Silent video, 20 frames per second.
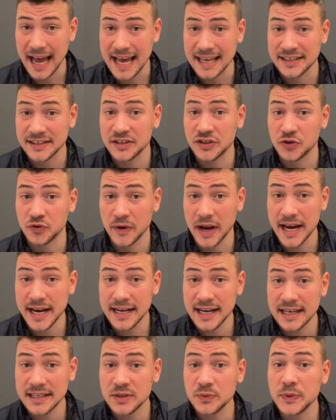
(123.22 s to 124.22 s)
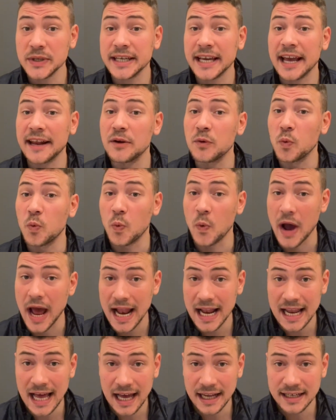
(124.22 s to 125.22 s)
as traders, we can
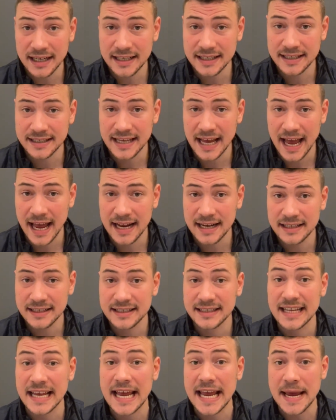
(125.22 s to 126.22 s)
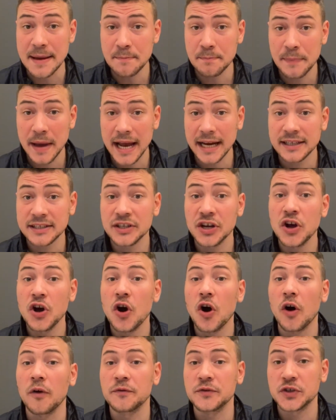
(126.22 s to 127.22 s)
well understand the impact
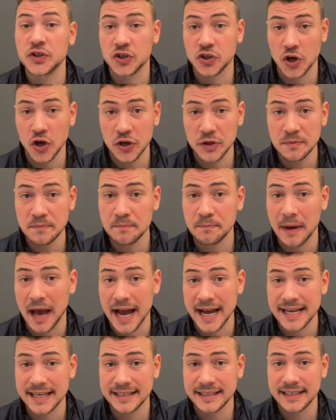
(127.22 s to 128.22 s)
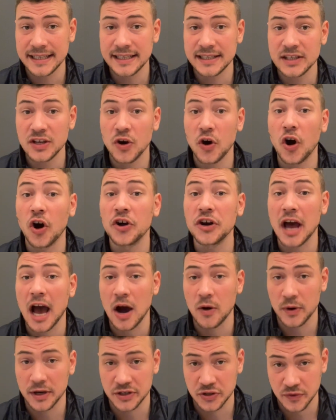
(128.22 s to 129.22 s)
of certain biases on
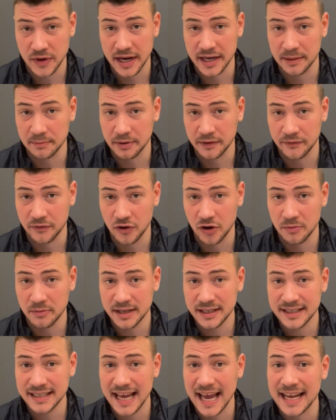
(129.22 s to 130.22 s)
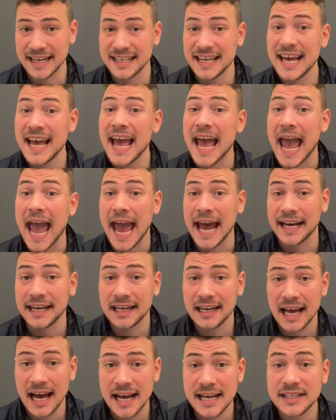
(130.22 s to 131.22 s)
our trading performance and
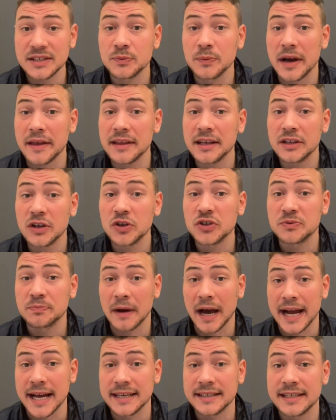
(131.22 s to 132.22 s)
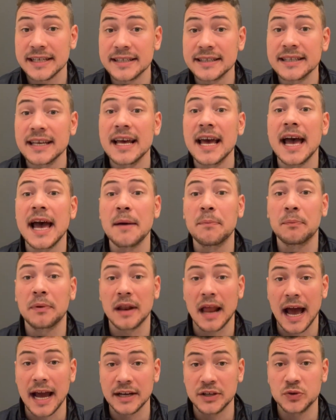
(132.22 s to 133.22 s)
analyze whether those biases
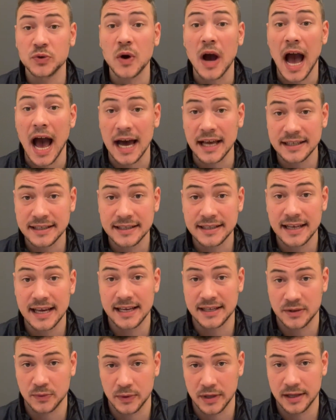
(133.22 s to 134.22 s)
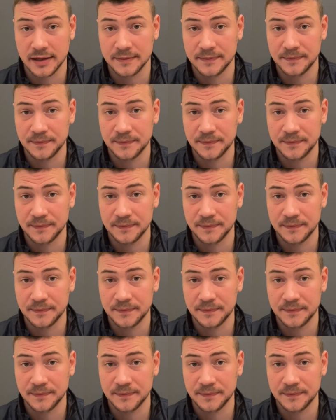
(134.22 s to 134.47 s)
apply to us as well.